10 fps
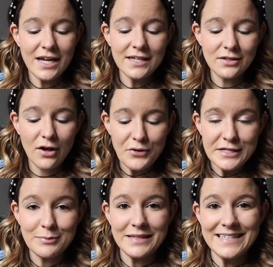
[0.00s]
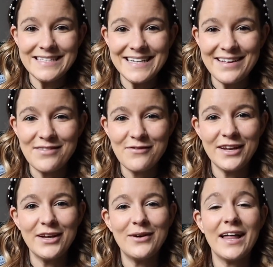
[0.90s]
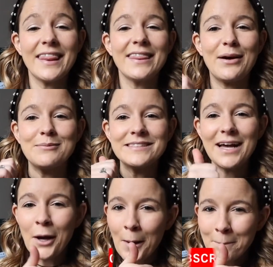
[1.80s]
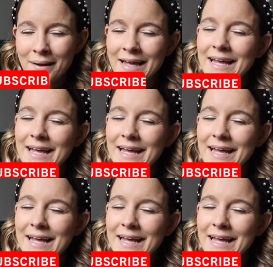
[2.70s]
As always, please give the video a thumbs up,